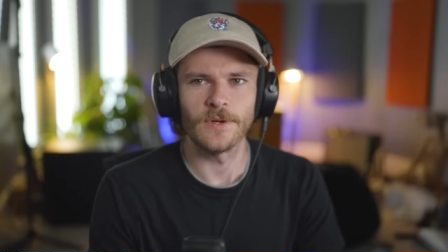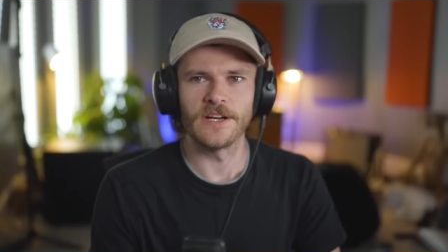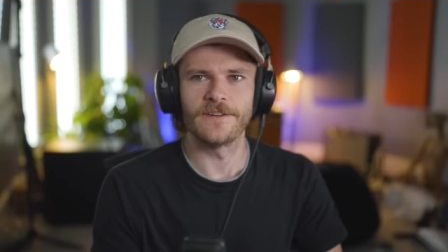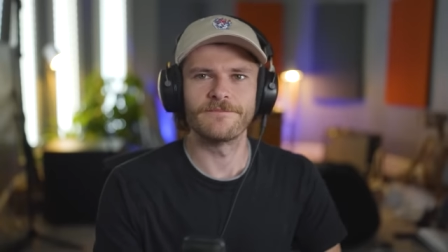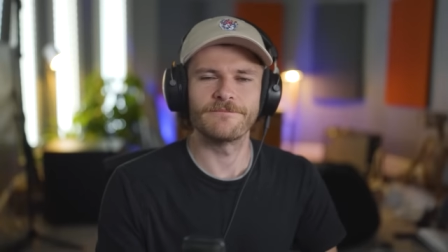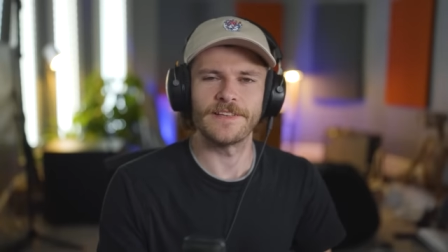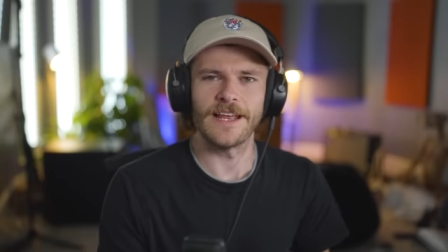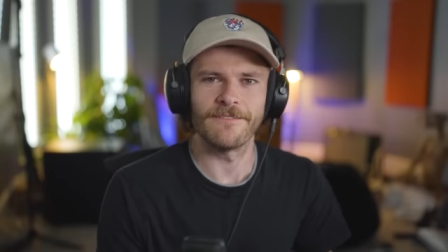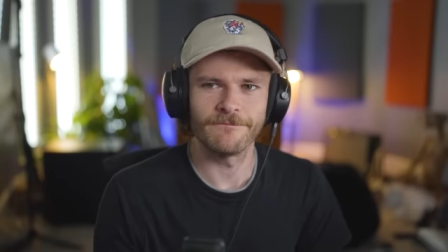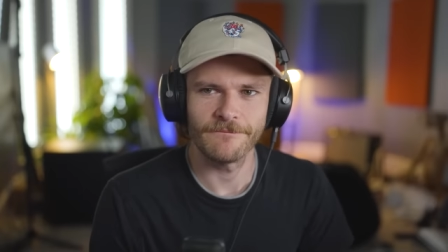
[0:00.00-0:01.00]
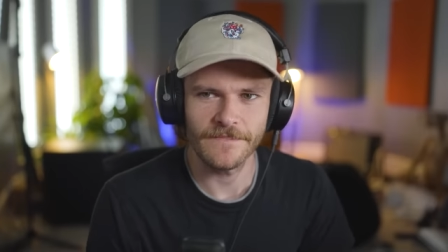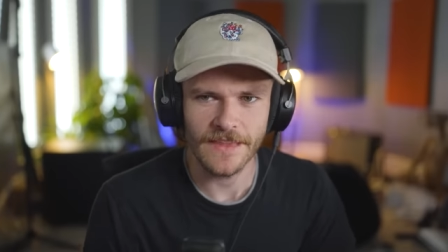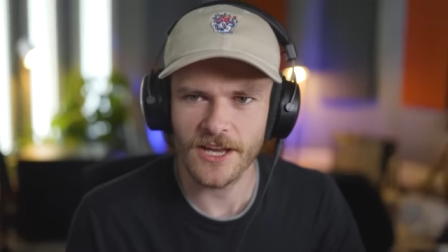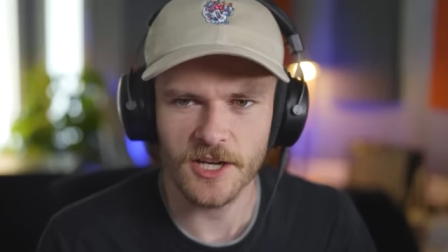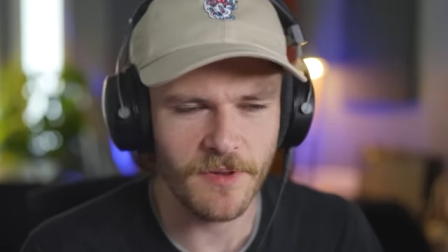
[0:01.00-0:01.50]
Weird, you know.
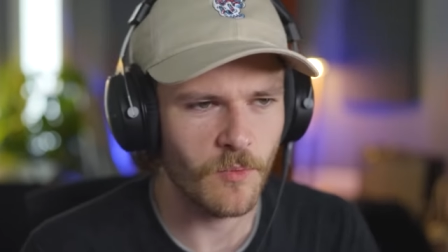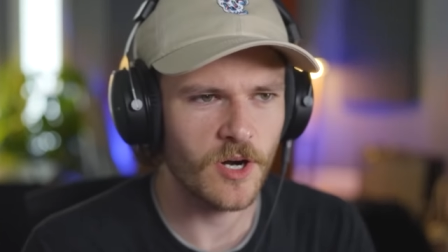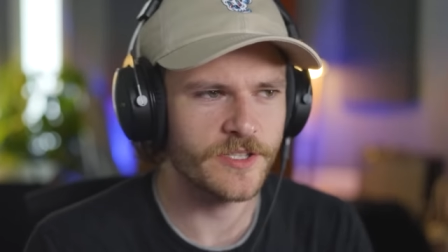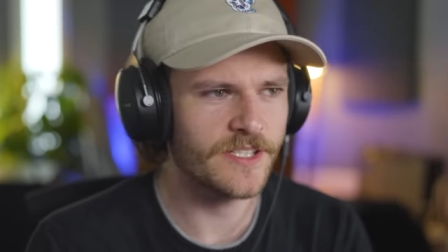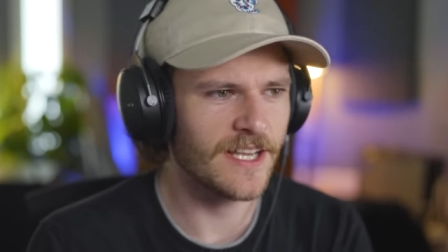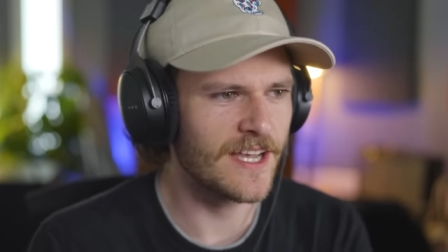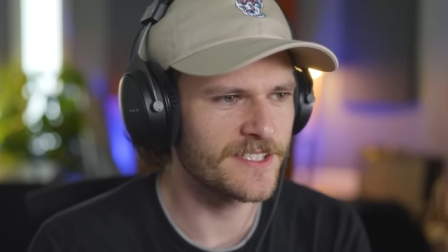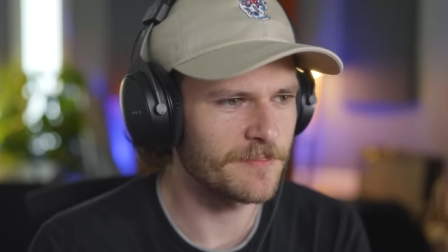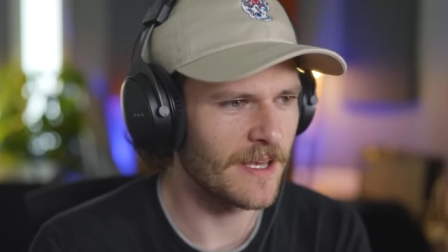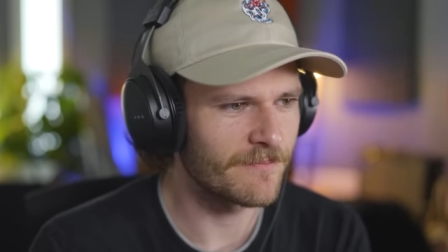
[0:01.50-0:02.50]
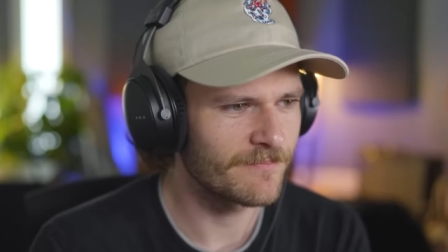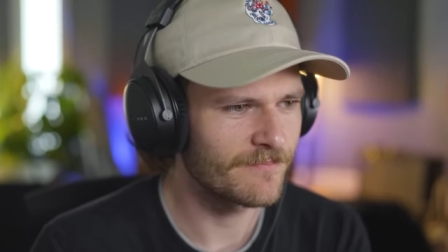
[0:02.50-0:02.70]
They could be worse, I guess, but